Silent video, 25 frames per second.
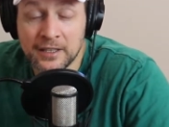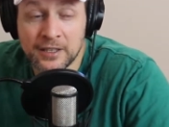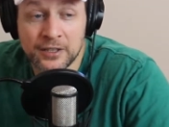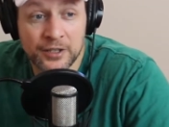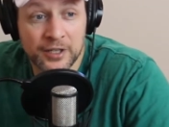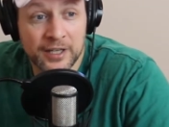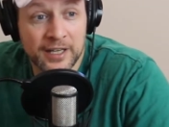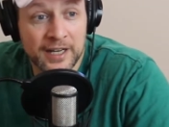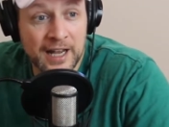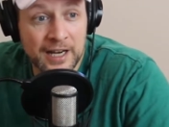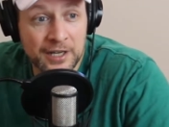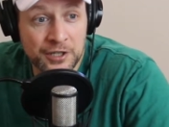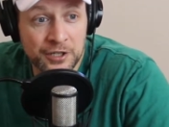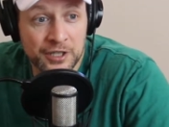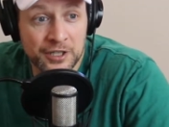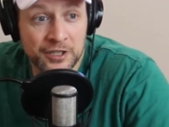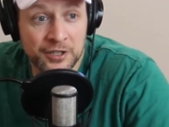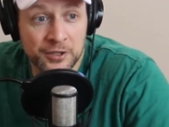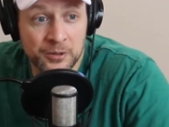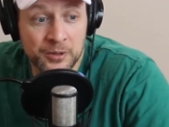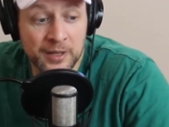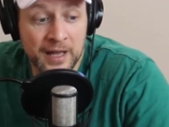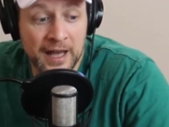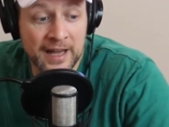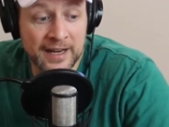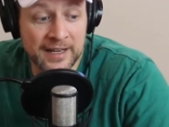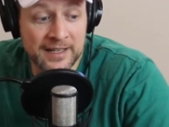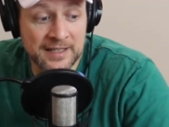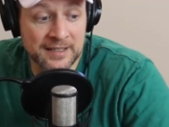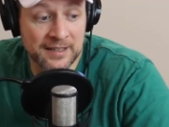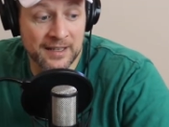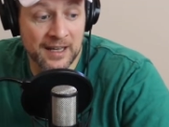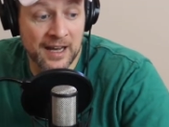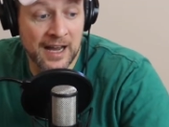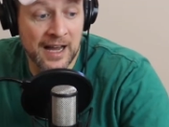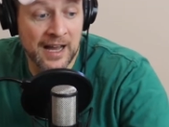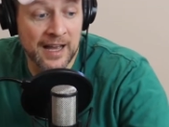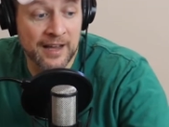You can actually do that. It's
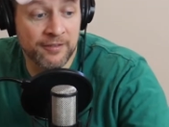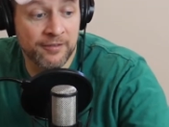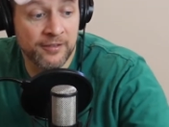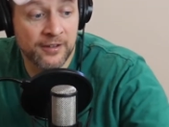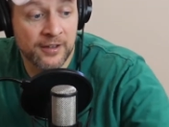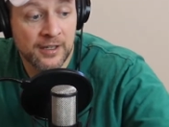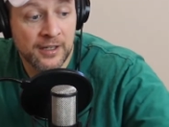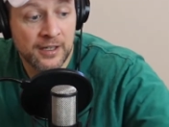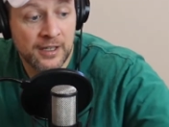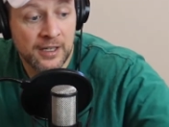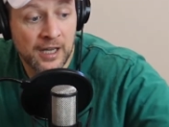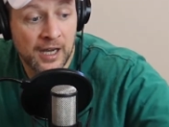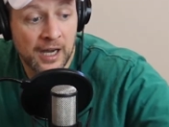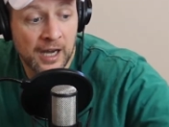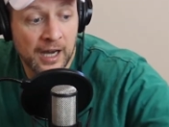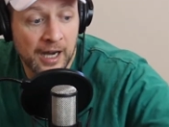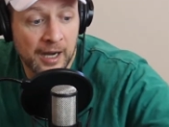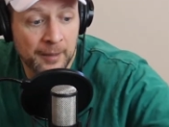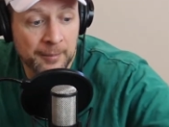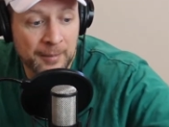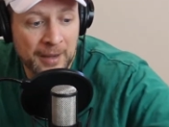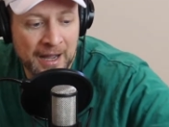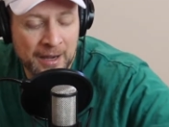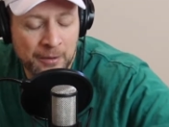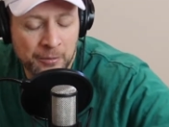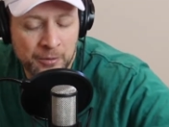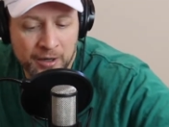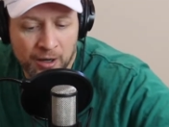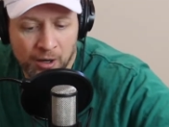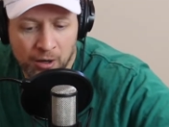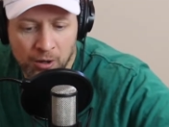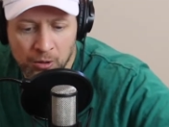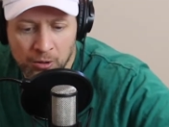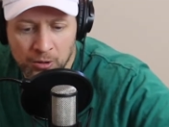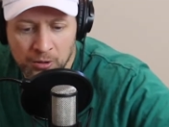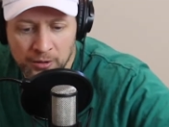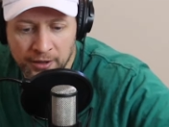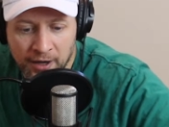live. I would
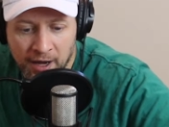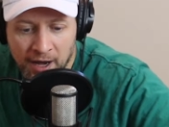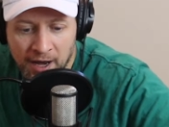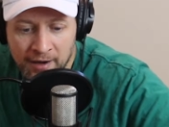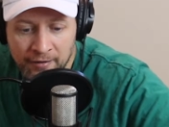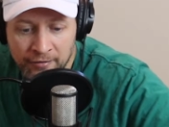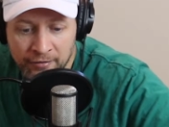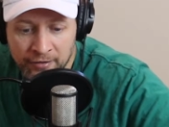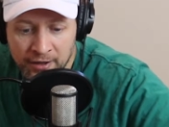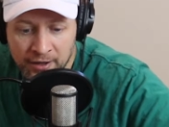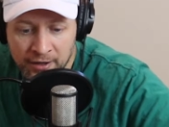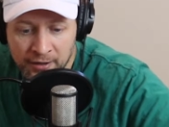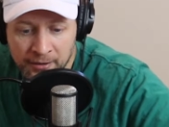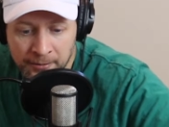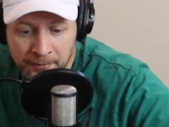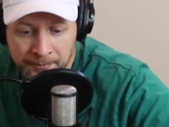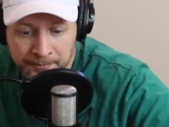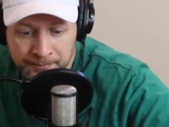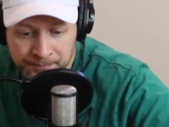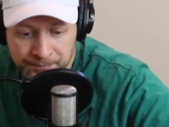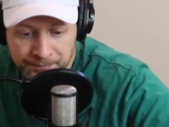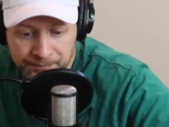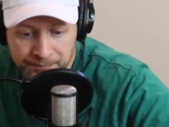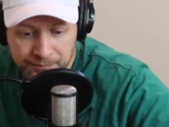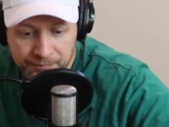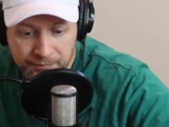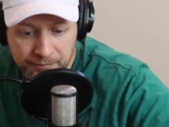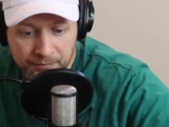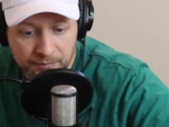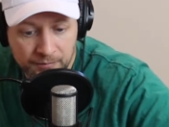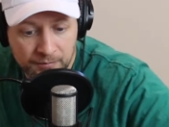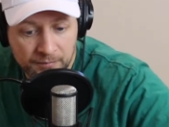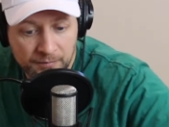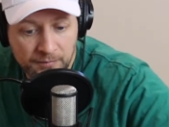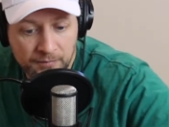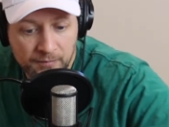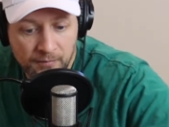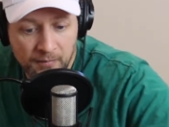hold off, though.
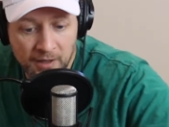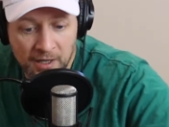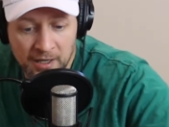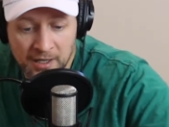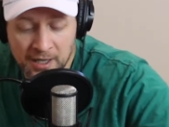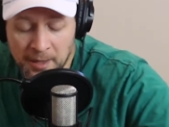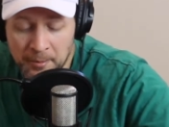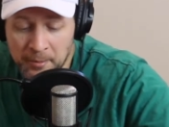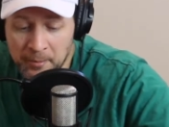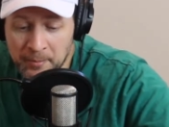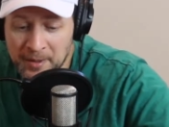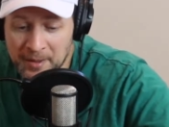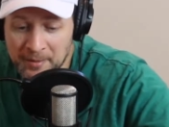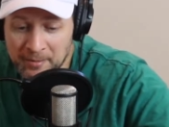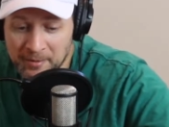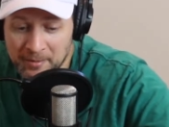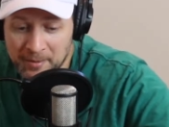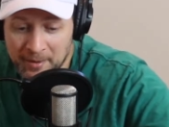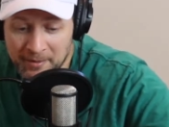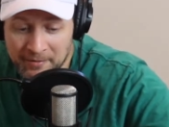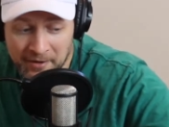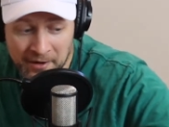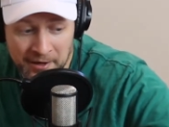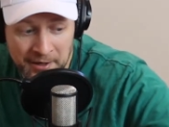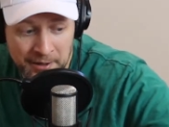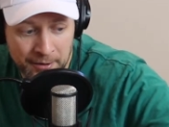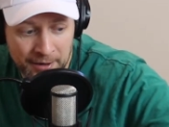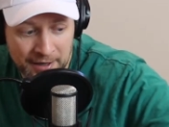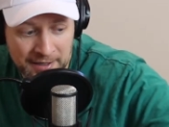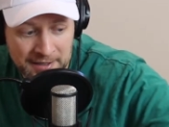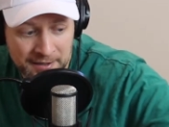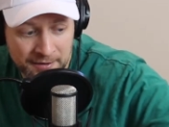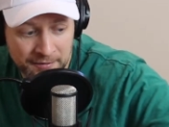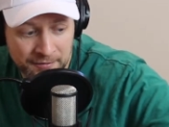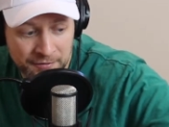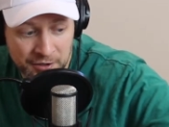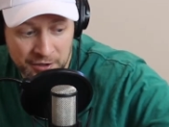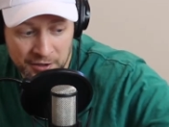A couple people have been very
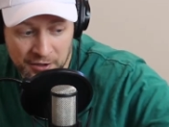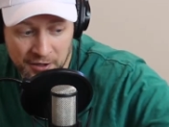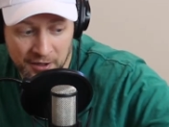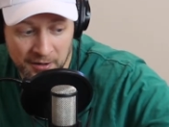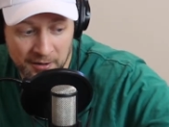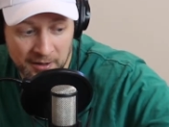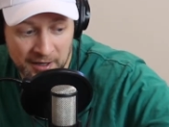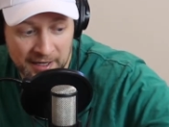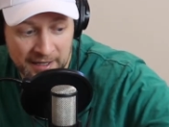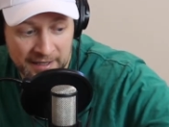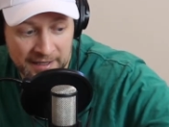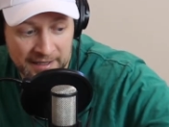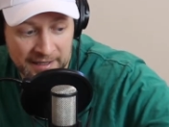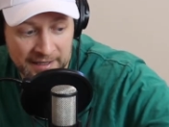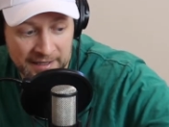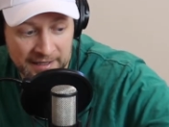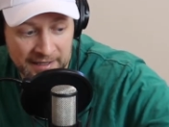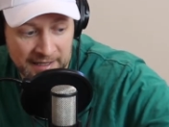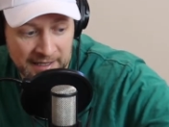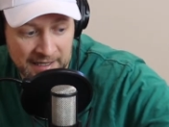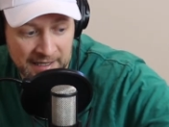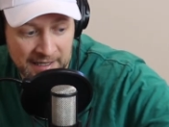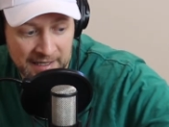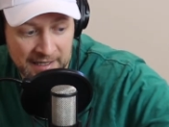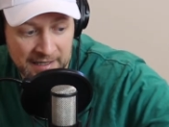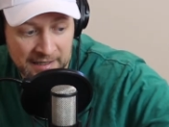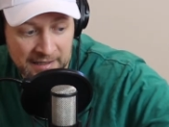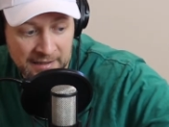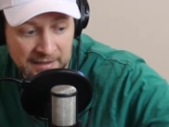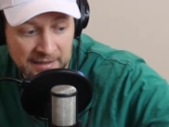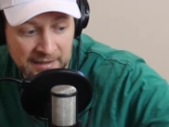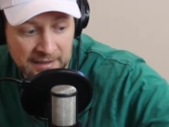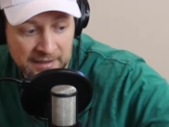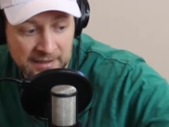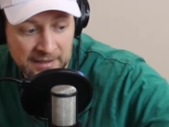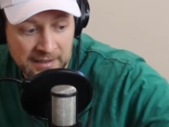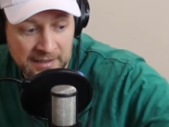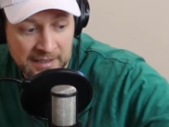aggressive. Just go on and
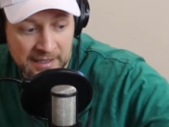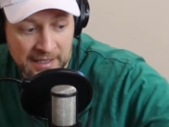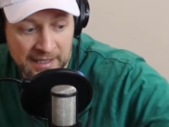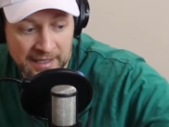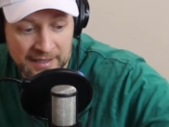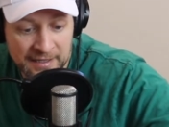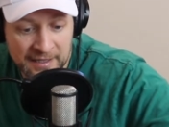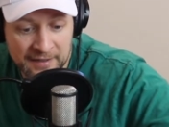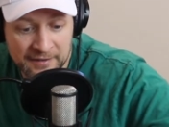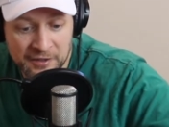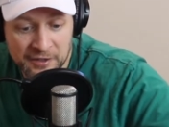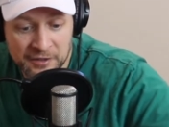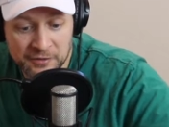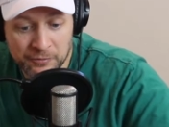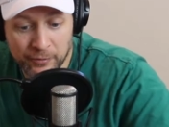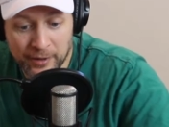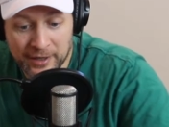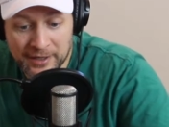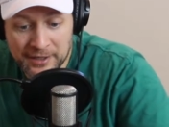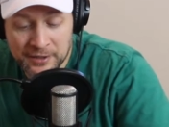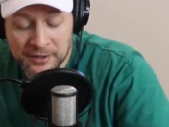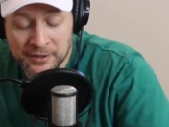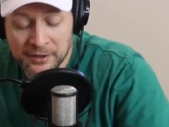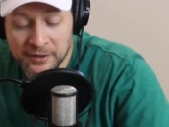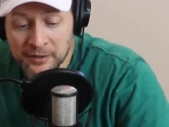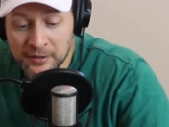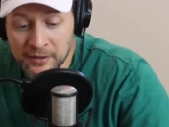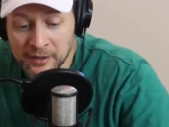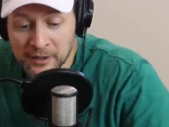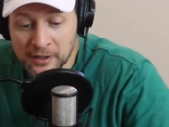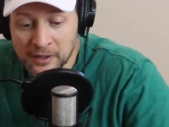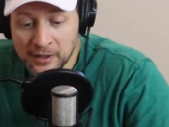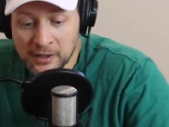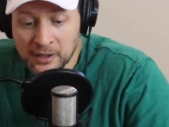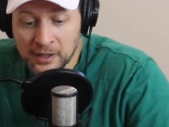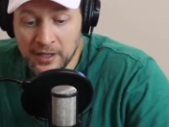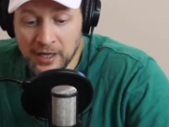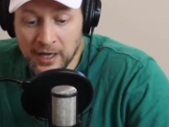they just registered.
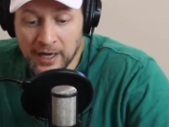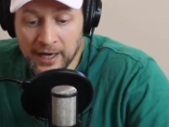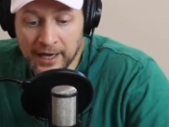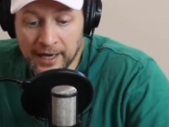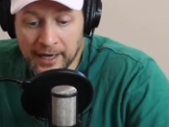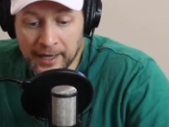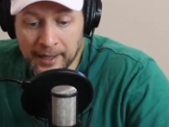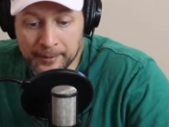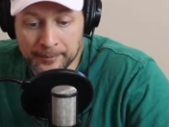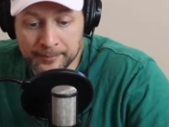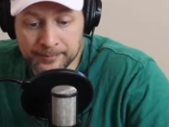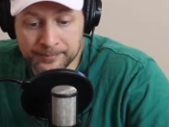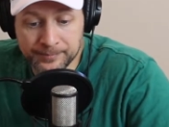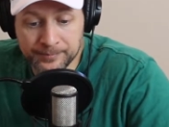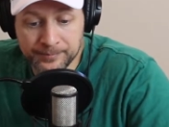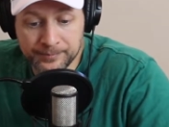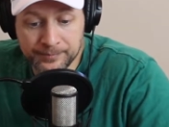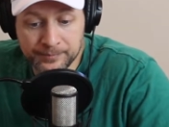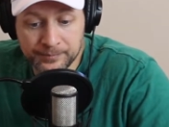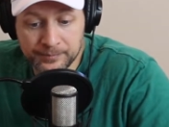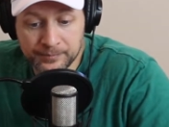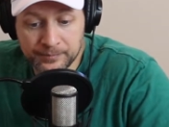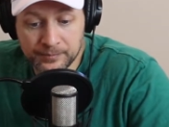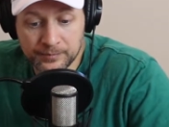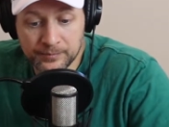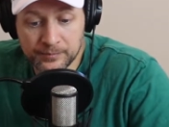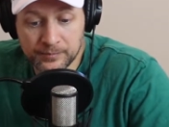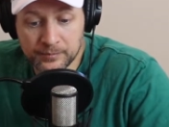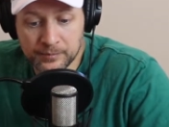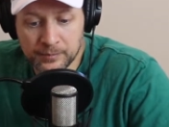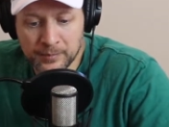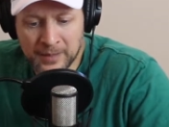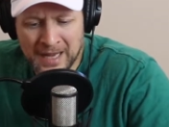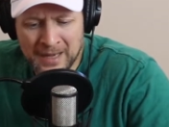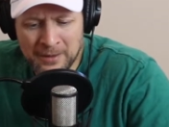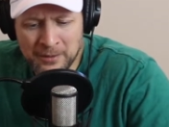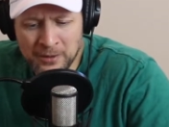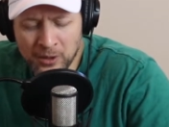I
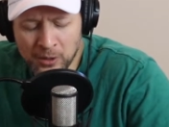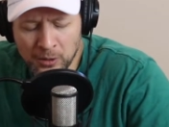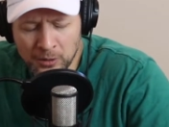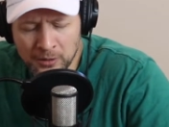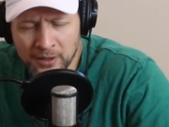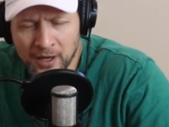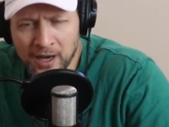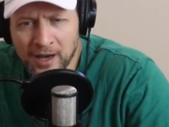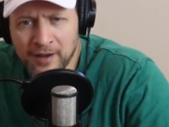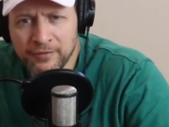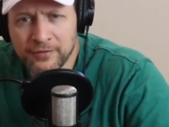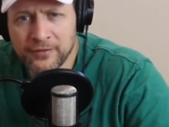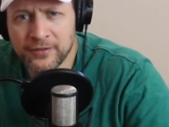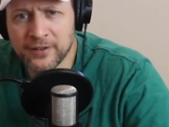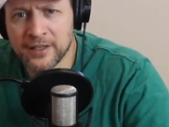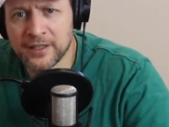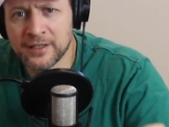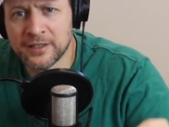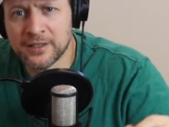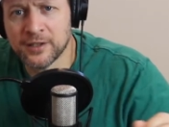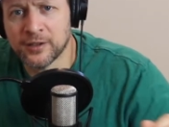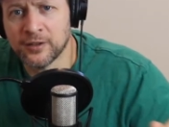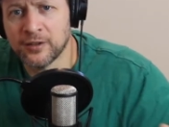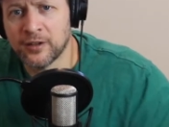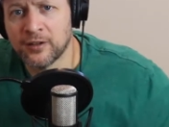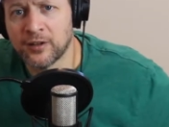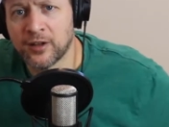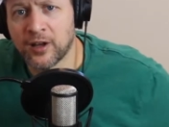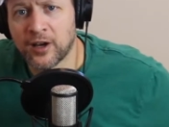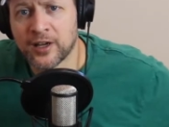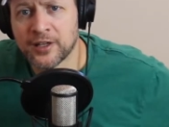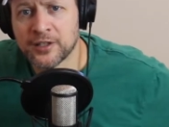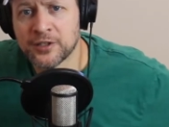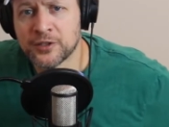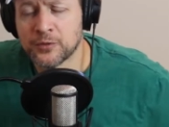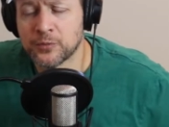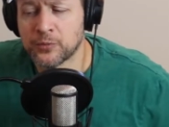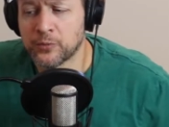would hold off until the
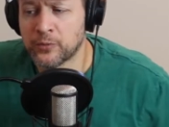launch.